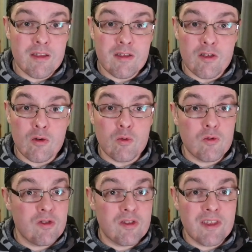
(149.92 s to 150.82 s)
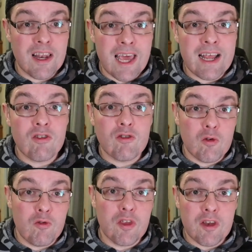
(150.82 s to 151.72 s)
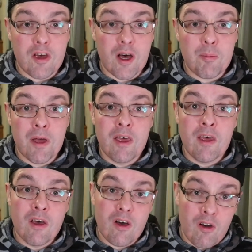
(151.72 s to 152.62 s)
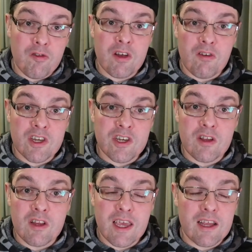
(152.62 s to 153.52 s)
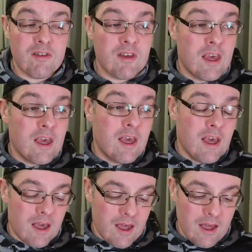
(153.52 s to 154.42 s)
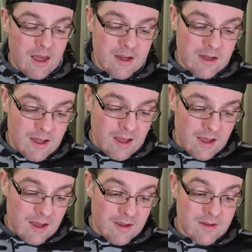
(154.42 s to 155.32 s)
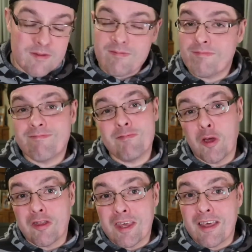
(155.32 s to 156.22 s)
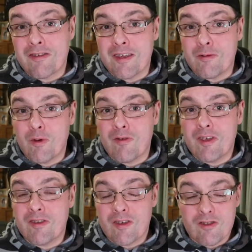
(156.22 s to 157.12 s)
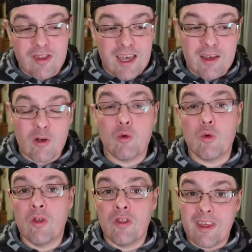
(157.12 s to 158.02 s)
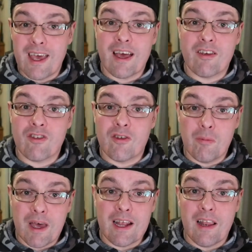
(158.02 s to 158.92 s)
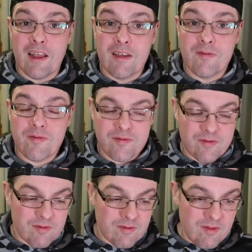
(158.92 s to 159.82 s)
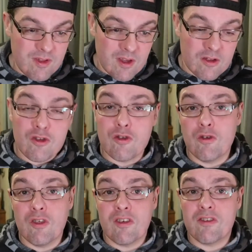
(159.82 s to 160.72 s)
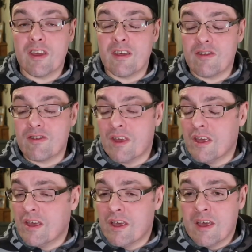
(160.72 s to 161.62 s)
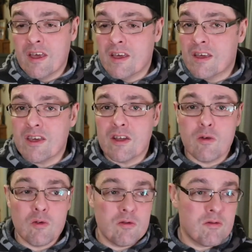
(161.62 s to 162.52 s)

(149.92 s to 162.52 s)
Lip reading: you know, the lines over the top of the original lines. And not the case in these movies. As they go the extra mile to do this, as, you know,